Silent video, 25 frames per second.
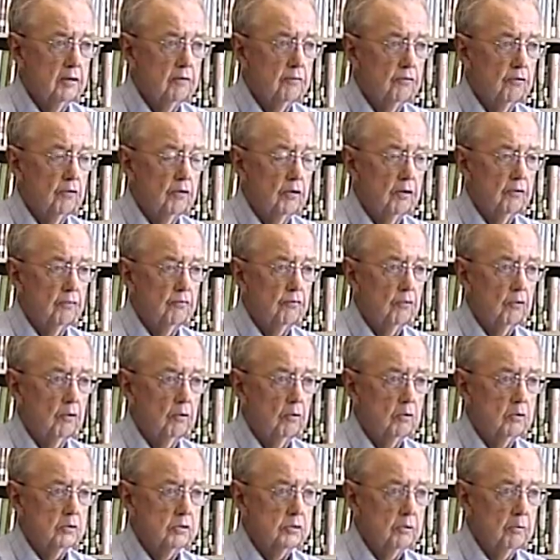1944
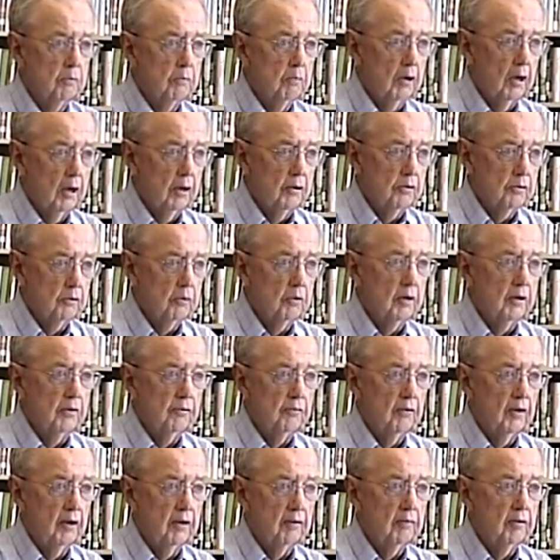was around
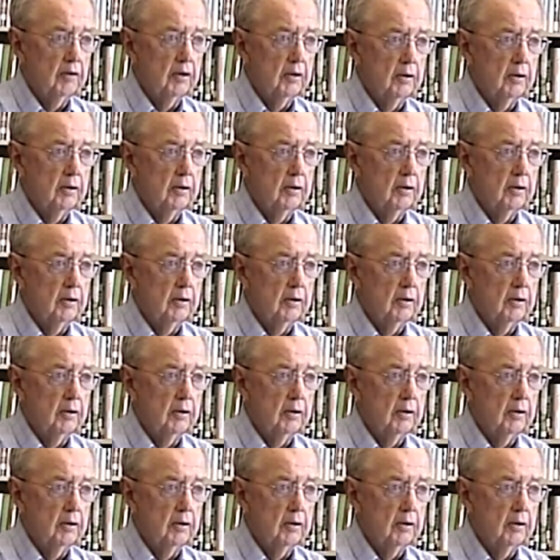2,500.